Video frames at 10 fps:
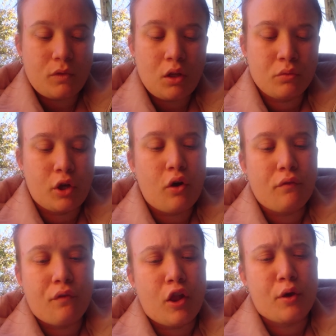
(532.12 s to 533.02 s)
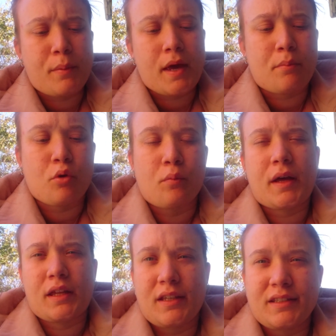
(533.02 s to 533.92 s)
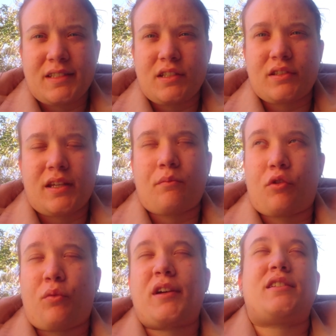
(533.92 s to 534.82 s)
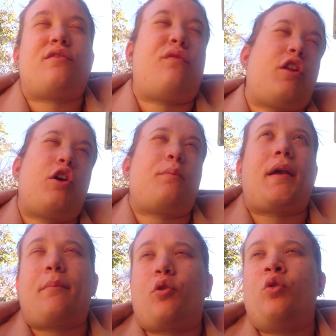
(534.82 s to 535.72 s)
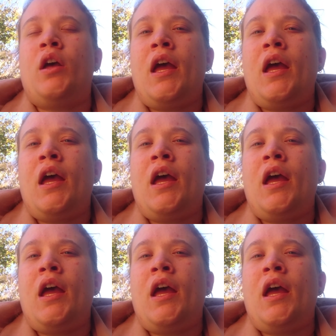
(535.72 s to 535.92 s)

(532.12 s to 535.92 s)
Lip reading: or not follow people, but you can still send requests to follow people